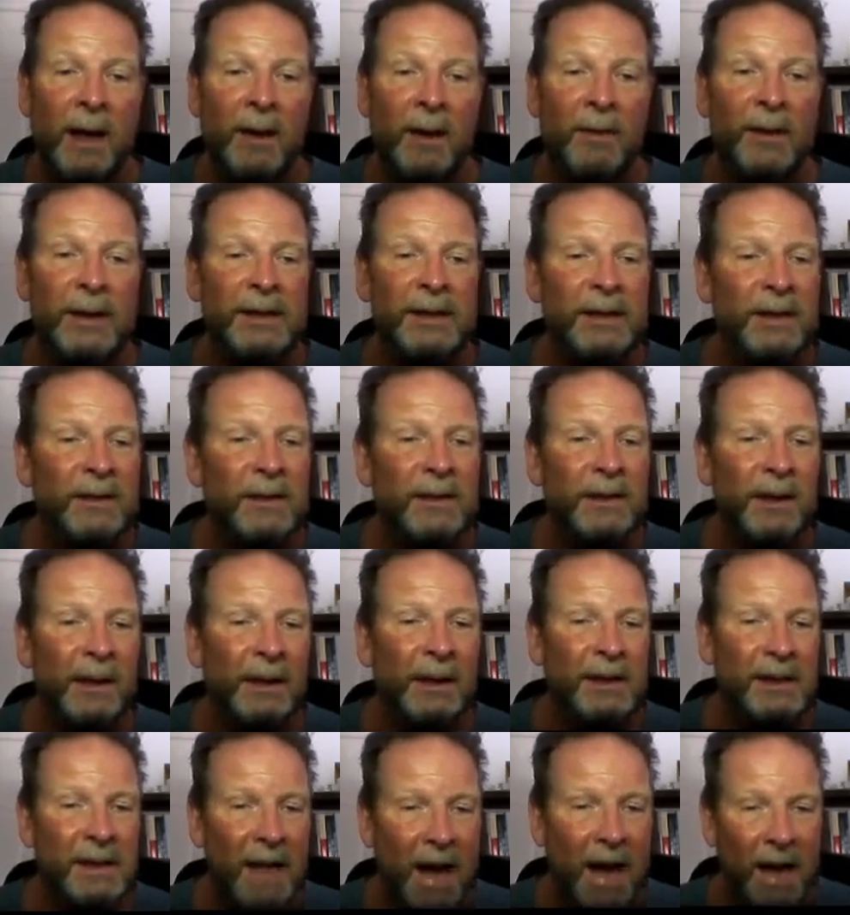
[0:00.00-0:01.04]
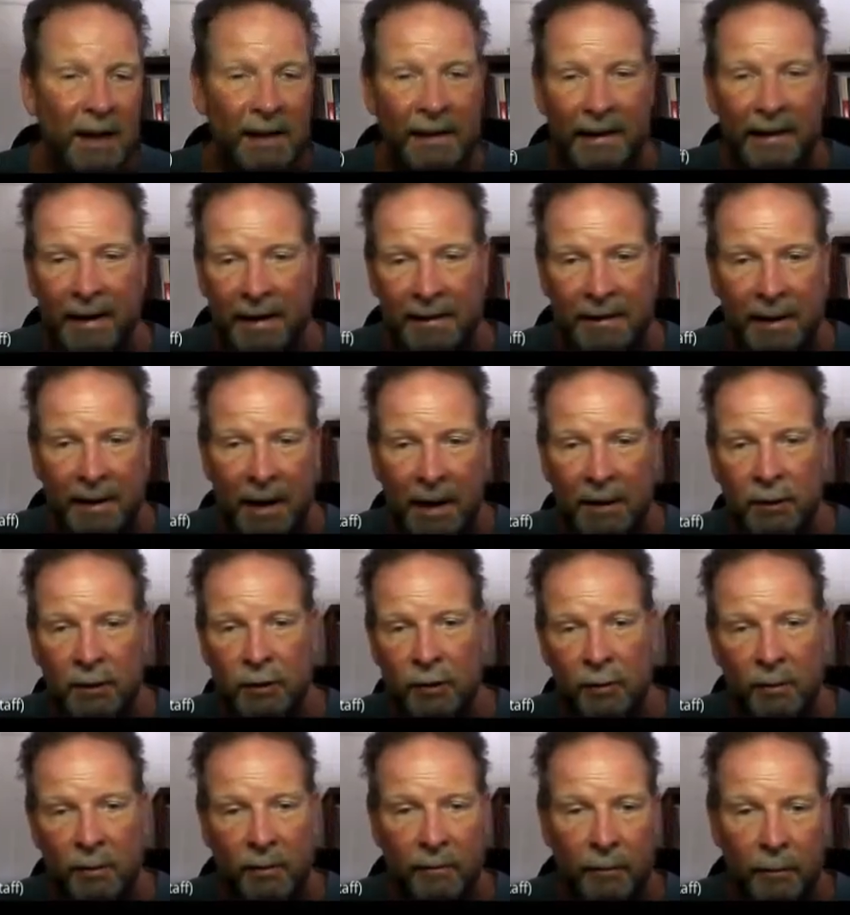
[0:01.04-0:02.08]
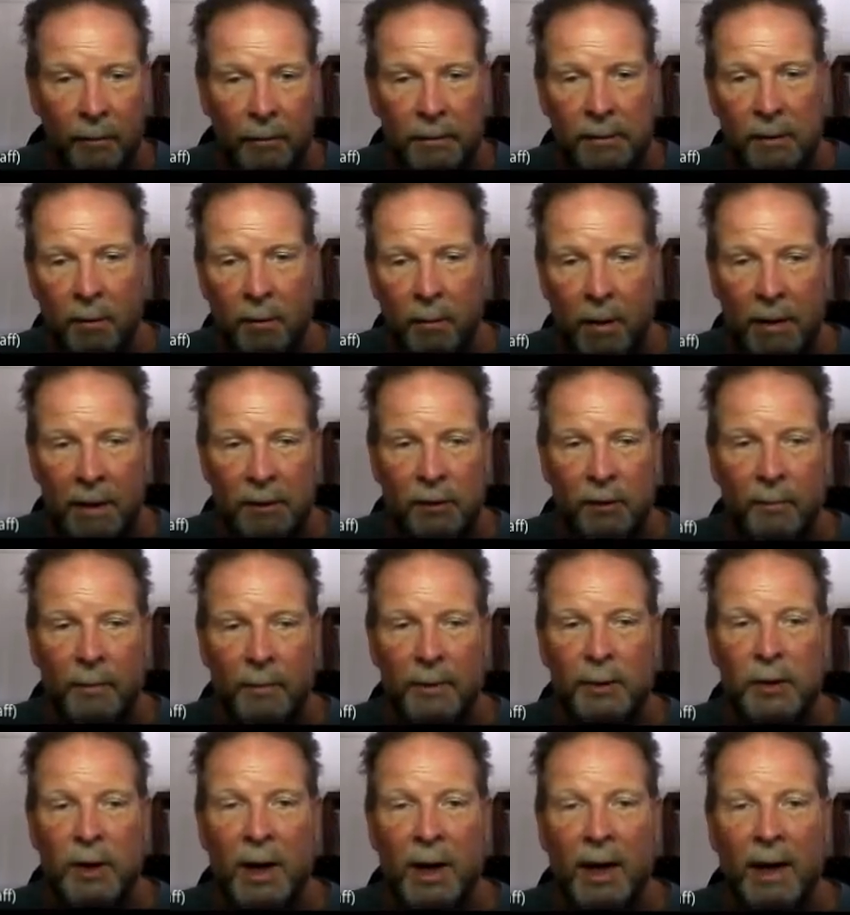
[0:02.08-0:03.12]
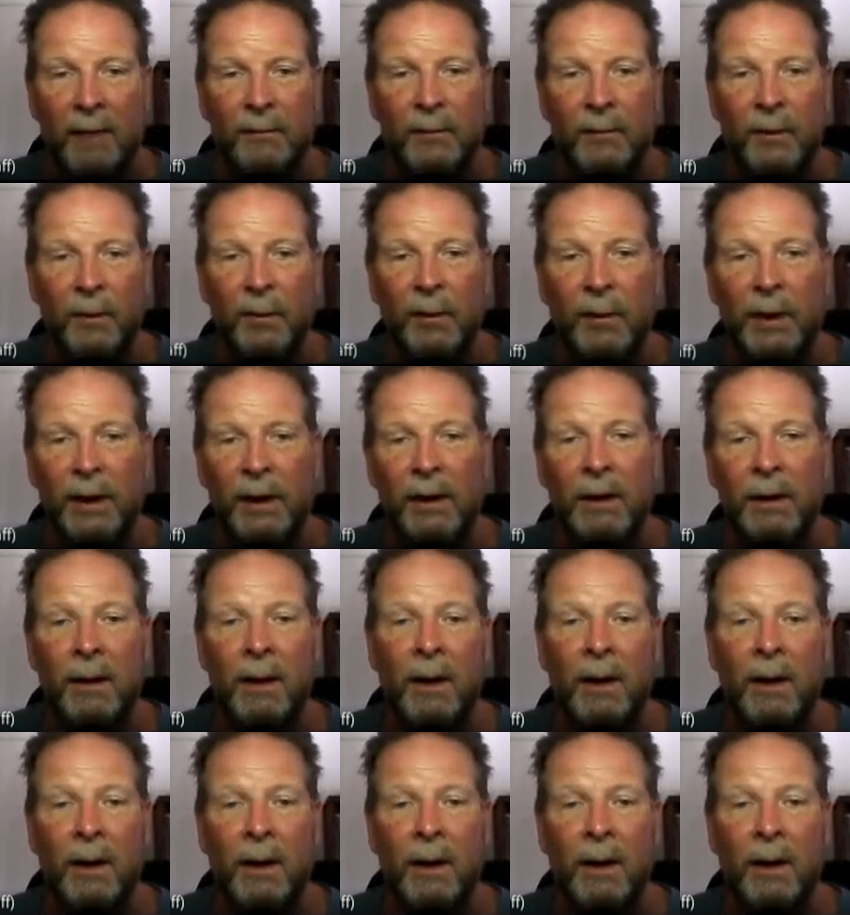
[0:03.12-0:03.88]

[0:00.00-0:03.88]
This isn't exactly a nature of roots question, but you have to think